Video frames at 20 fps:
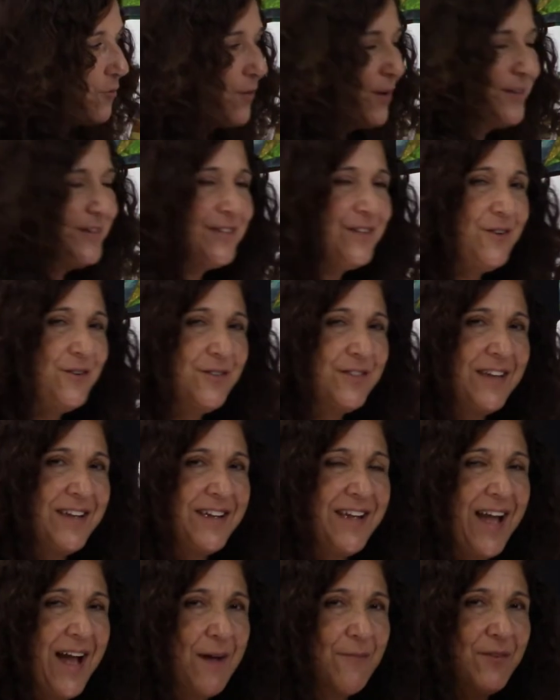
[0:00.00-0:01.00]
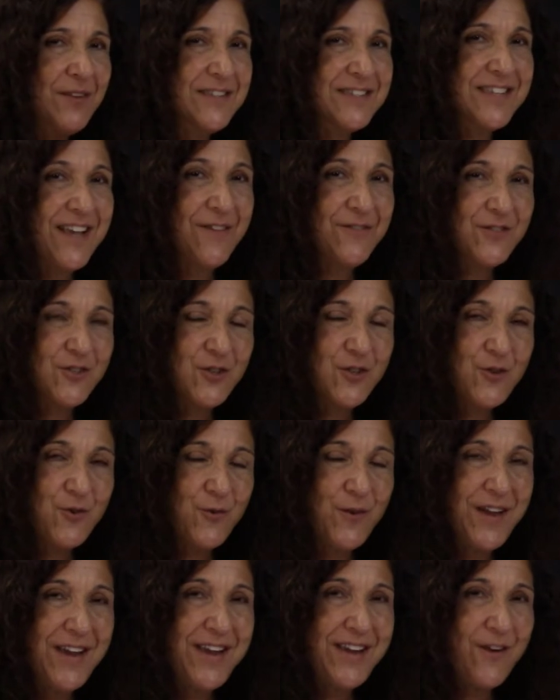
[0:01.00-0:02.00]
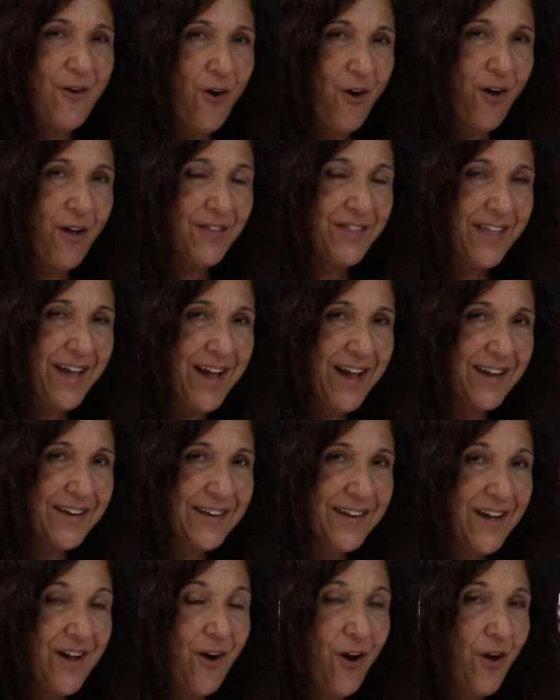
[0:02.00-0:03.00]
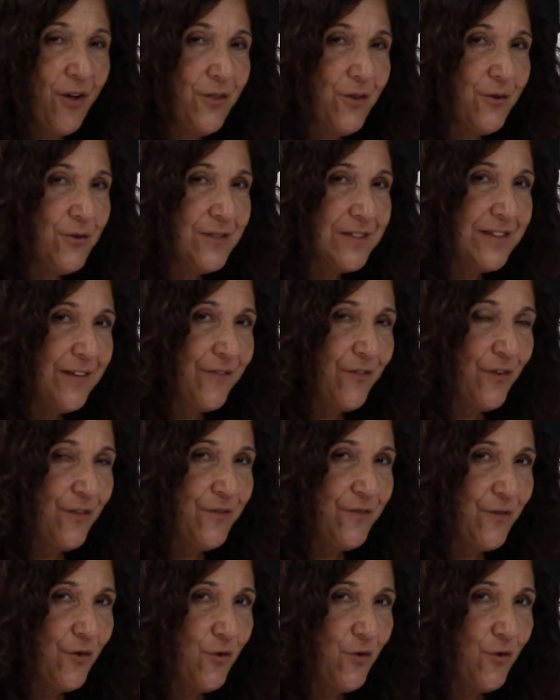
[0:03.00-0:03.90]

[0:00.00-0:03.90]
What do you think happens after you eat all that, all those different